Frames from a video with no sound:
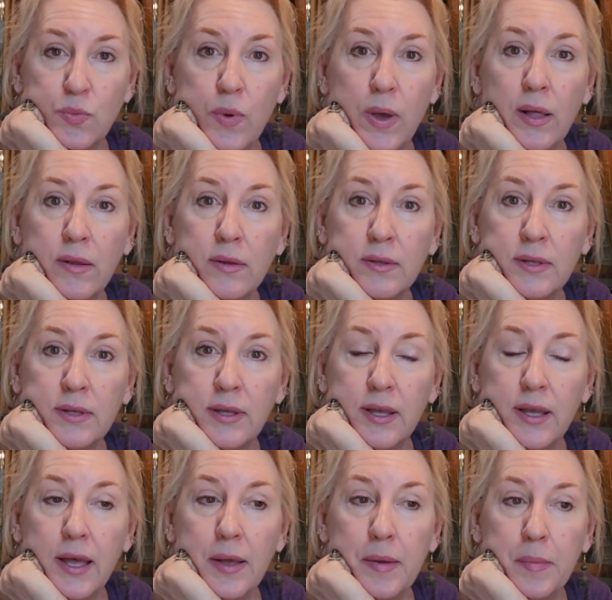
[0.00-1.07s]
well,
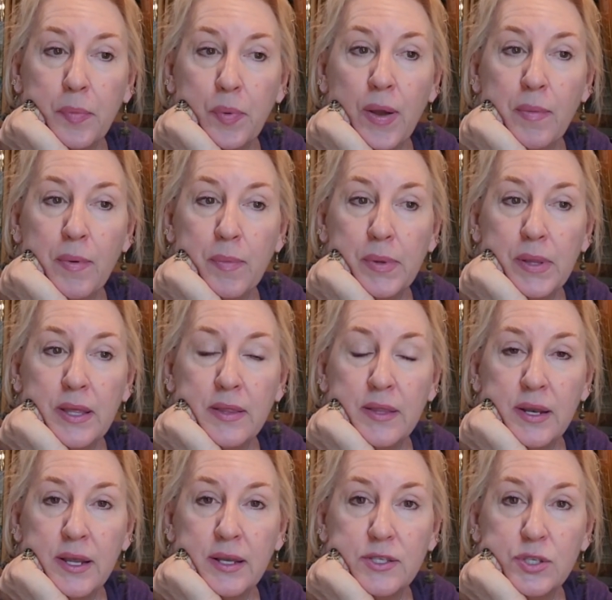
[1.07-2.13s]
probably in the
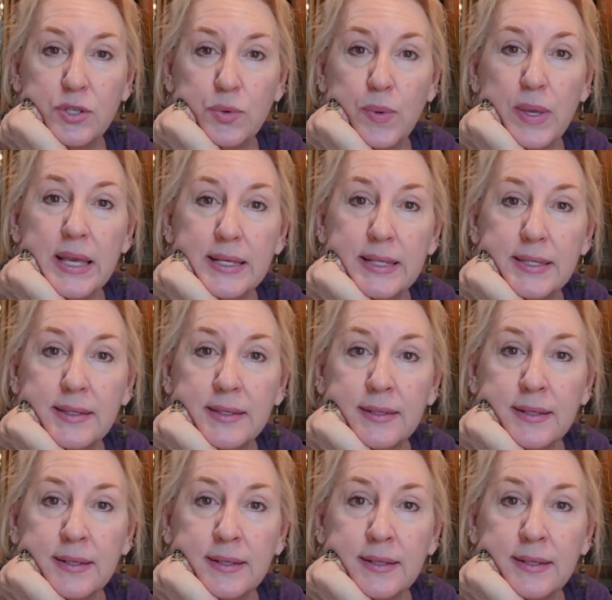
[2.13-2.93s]
next 2 weeks.